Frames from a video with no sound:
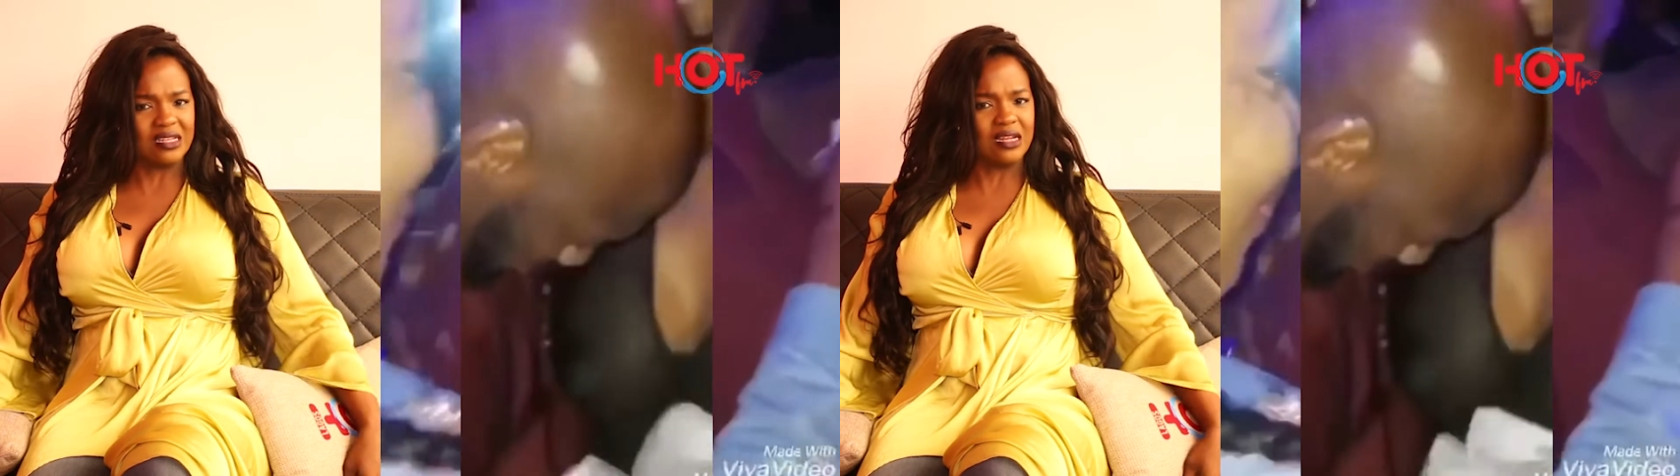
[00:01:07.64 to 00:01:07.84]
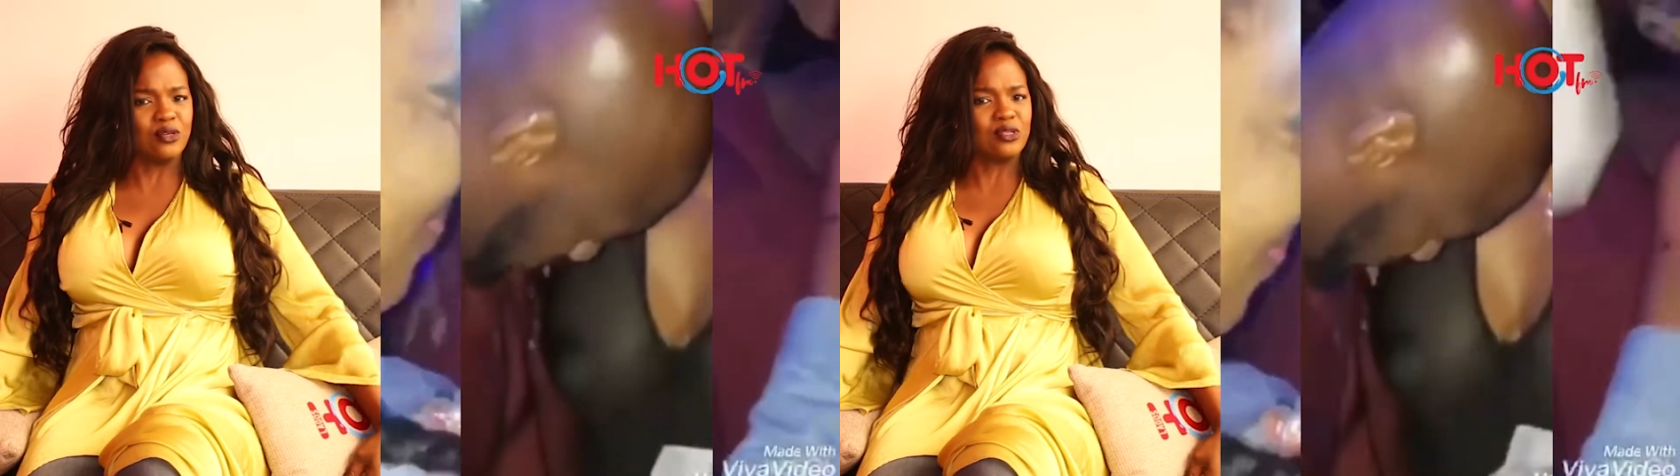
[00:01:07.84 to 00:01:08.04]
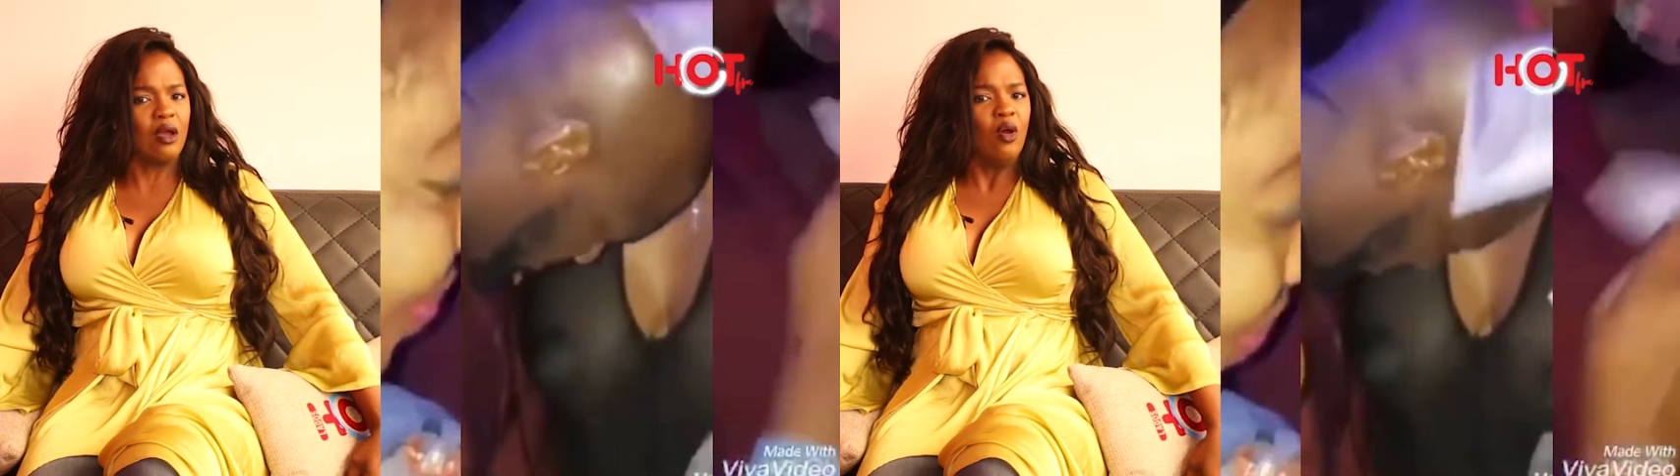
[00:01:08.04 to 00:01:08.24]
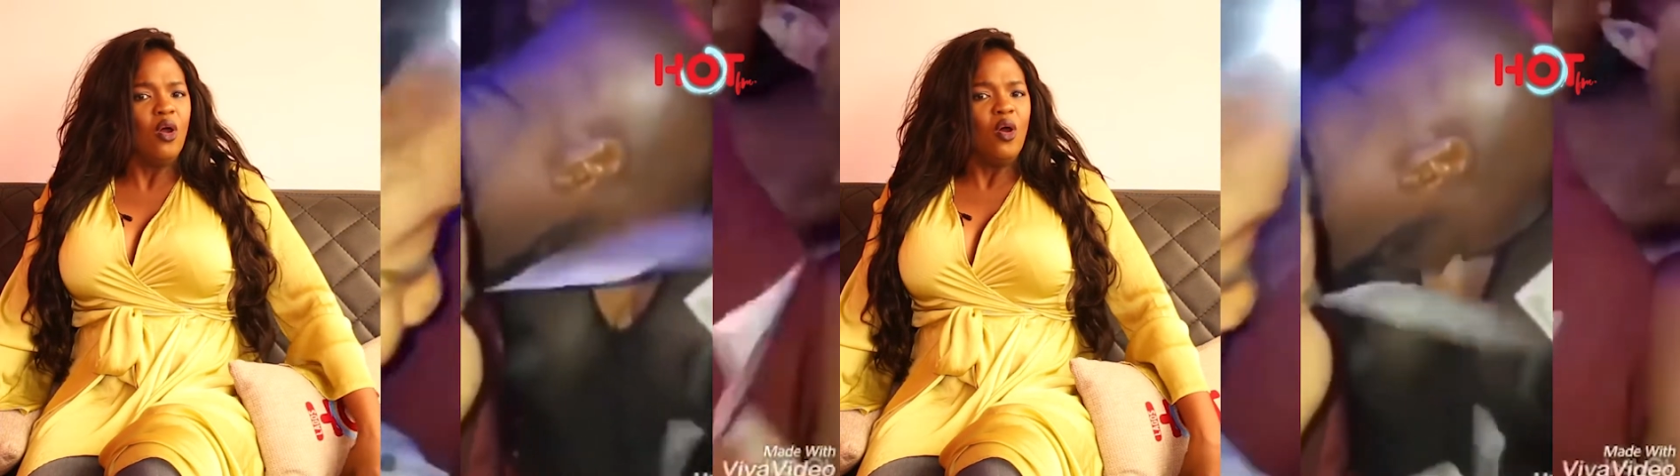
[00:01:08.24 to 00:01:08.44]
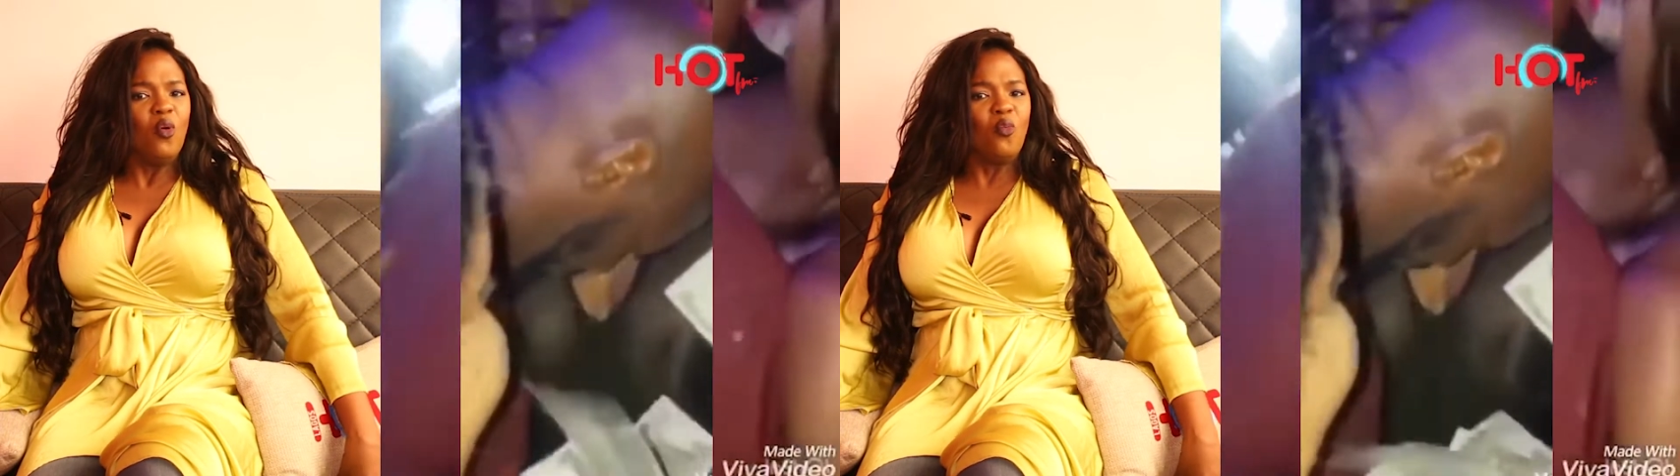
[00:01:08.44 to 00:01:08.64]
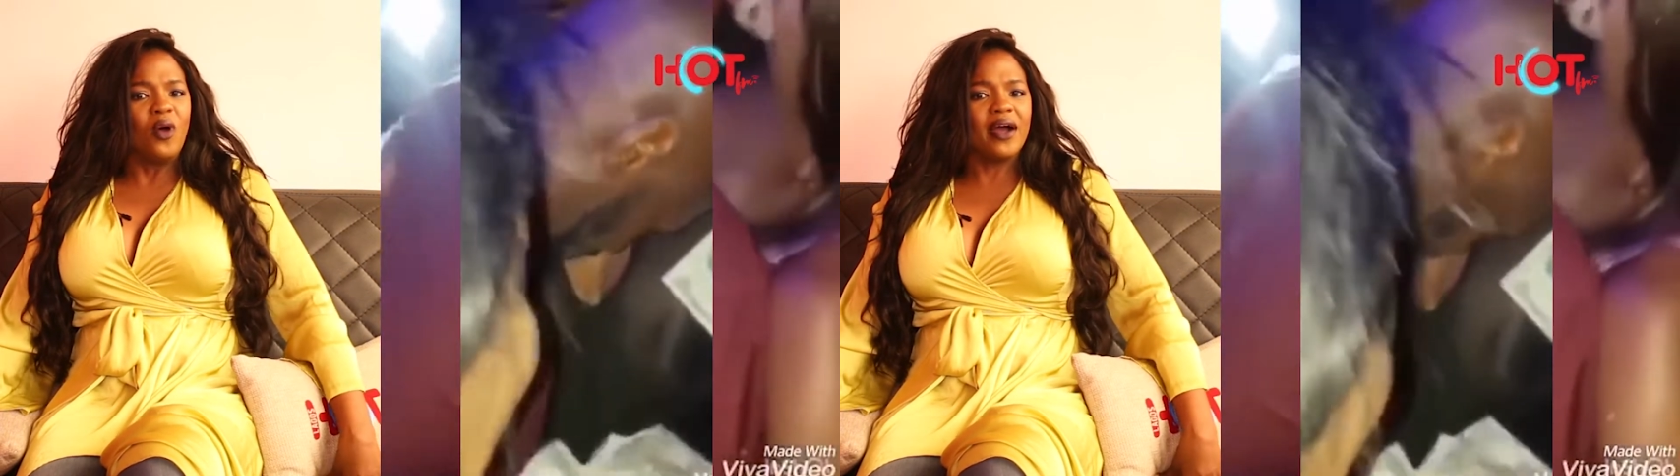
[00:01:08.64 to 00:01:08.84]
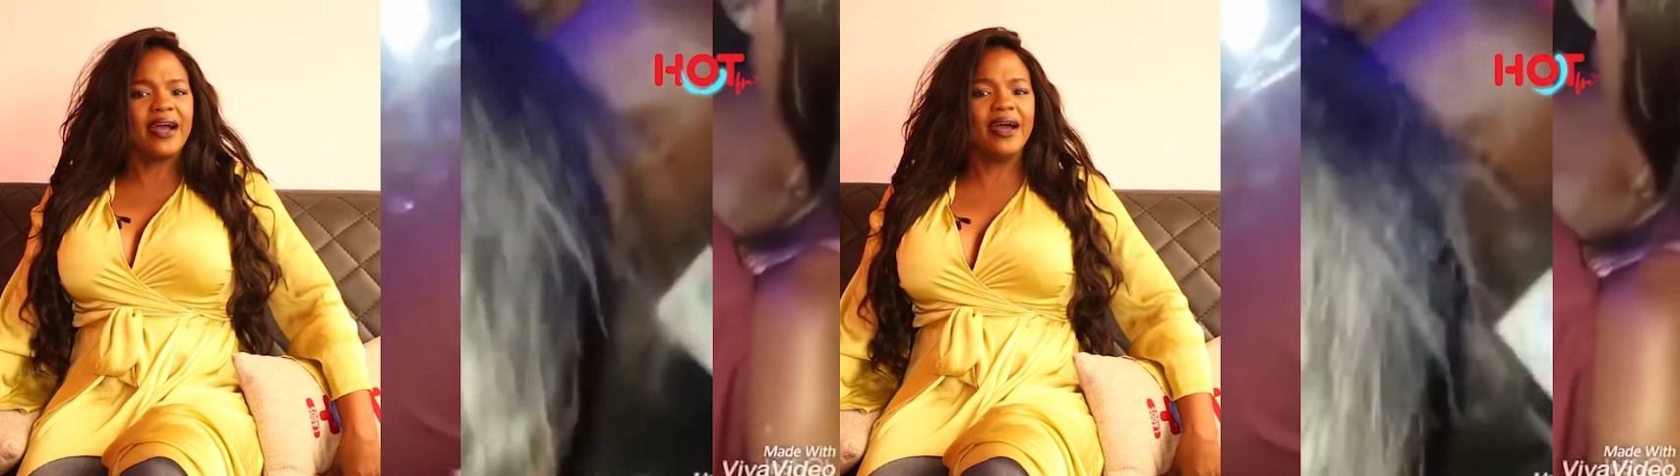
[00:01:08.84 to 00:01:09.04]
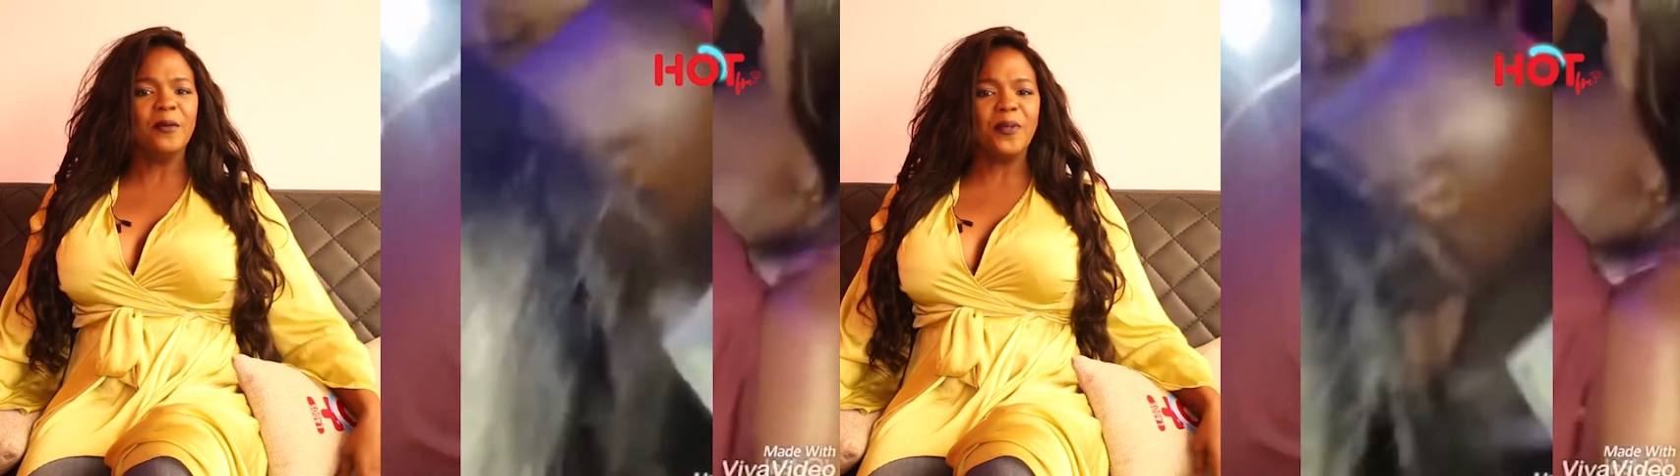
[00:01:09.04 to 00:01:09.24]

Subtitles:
And I was like, what kind